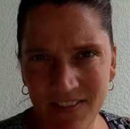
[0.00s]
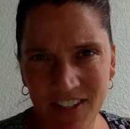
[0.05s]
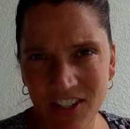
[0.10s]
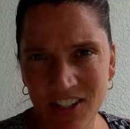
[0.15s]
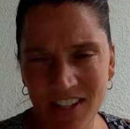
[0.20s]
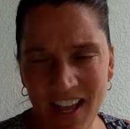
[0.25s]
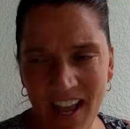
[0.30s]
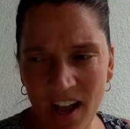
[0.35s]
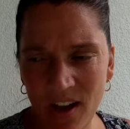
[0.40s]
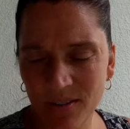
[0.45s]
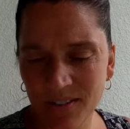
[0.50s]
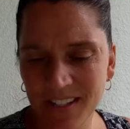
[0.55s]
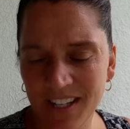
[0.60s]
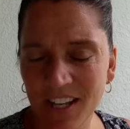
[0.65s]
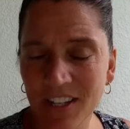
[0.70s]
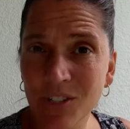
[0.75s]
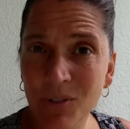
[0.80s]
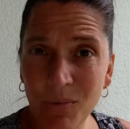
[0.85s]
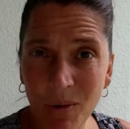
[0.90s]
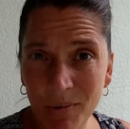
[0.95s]
finished in the house.
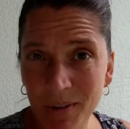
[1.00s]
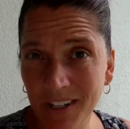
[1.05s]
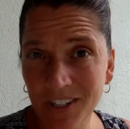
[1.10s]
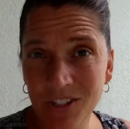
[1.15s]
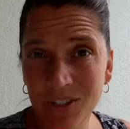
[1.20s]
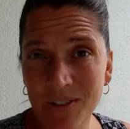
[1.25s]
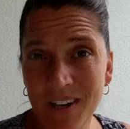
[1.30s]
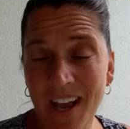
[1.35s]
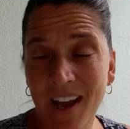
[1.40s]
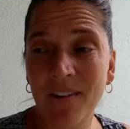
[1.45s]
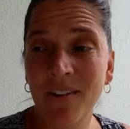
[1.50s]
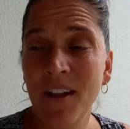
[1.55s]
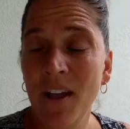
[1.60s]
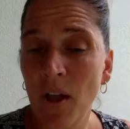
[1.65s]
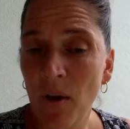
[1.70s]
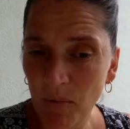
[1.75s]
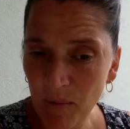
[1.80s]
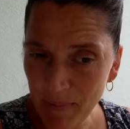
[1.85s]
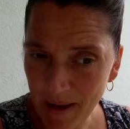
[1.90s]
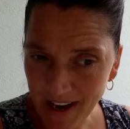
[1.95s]
So what we're gonna do now,
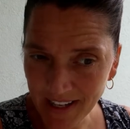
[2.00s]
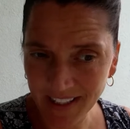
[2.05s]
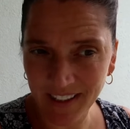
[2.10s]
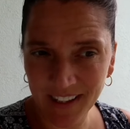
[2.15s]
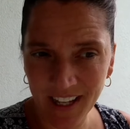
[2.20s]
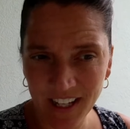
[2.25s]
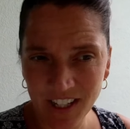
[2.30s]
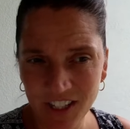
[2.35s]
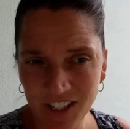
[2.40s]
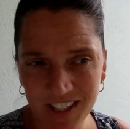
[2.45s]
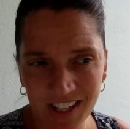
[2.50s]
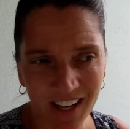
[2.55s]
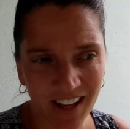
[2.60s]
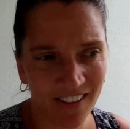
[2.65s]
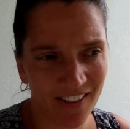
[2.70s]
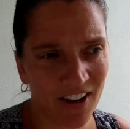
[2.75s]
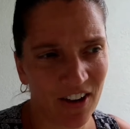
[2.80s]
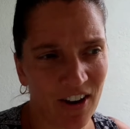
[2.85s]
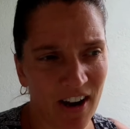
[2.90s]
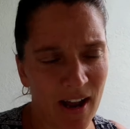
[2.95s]
we packed a lunch.
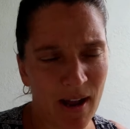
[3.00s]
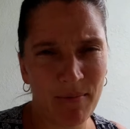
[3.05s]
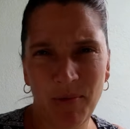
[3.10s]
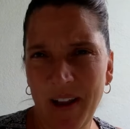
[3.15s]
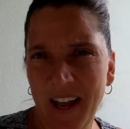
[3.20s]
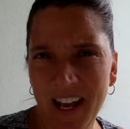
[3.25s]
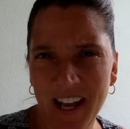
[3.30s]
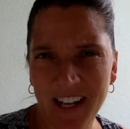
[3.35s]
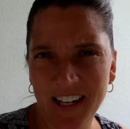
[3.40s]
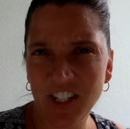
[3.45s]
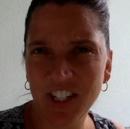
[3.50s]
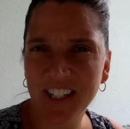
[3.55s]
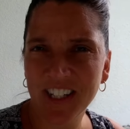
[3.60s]
They grabbed, we had